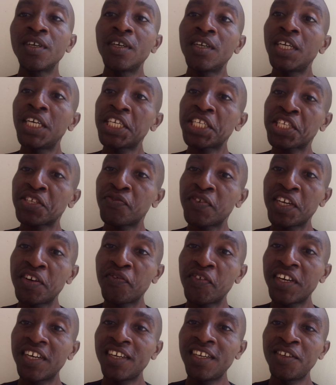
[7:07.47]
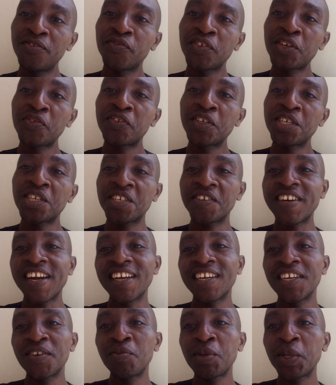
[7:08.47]
It's very, very, very, very
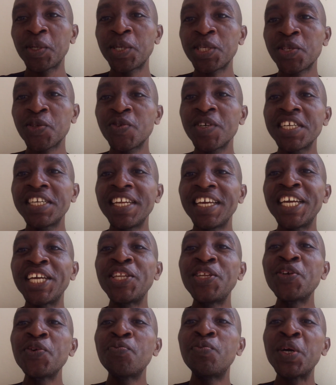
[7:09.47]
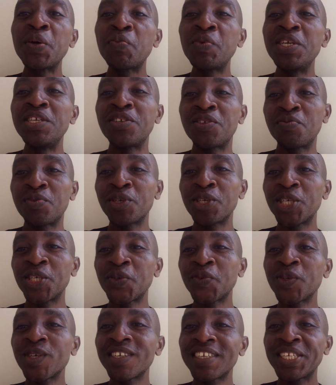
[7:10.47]
striking because when a new baby is
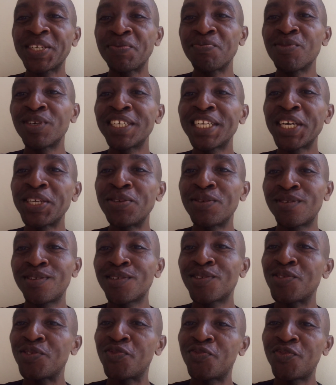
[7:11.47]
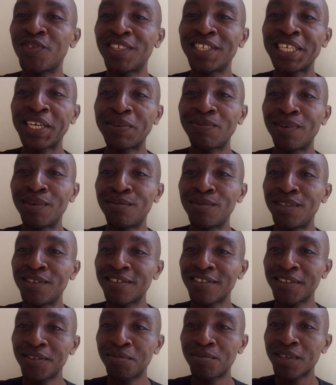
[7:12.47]
born, what the mother uses to feed that baby
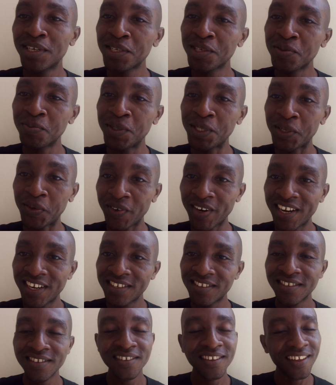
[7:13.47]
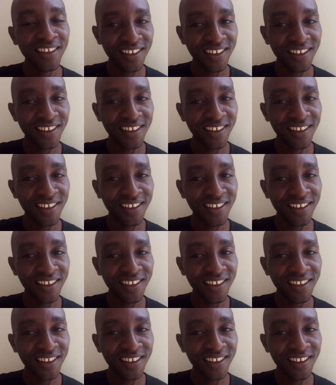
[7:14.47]
is the breast milk, right?